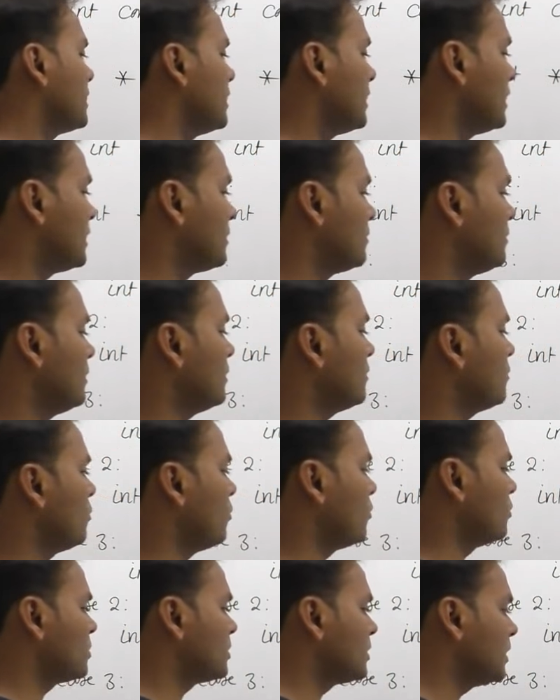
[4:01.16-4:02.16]
ke case mein
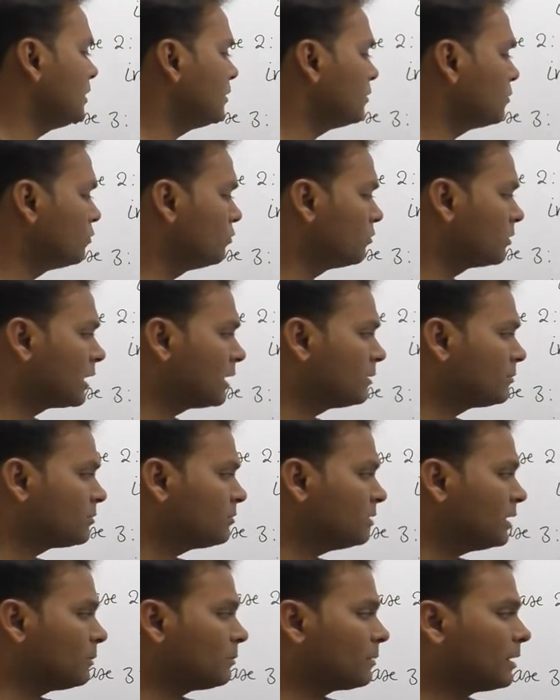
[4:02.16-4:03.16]
constant two times
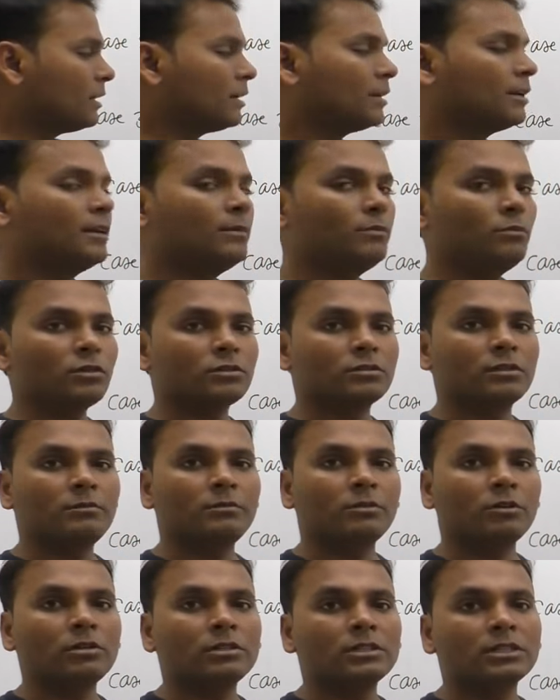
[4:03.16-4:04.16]
we apply karna possible,
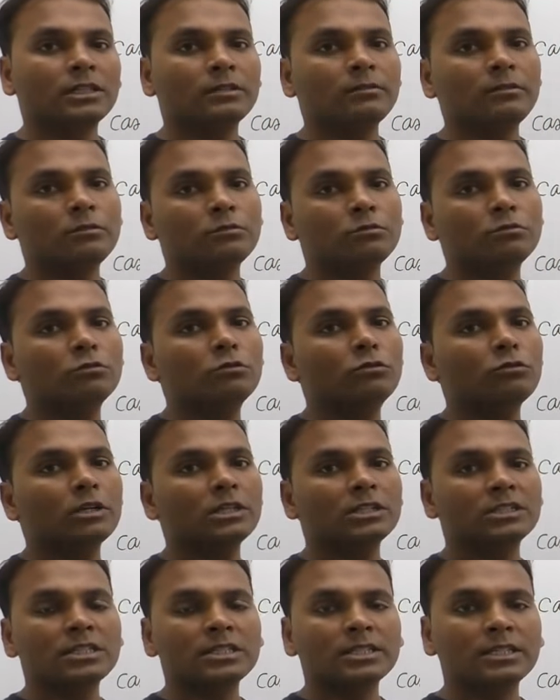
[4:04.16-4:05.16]
because is case mein two
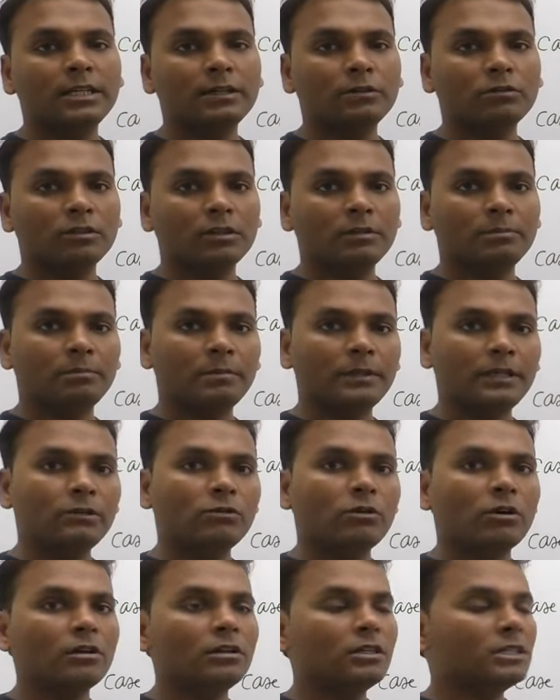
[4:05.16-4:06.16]
locations create hote hain p
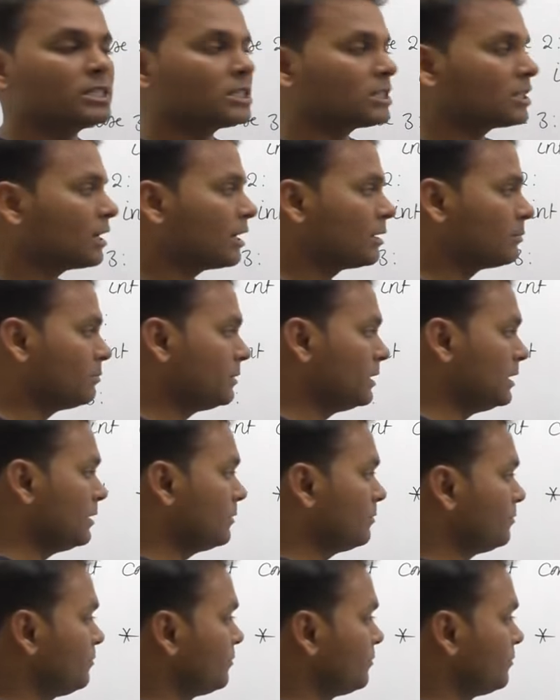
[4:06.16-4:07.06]
or star p.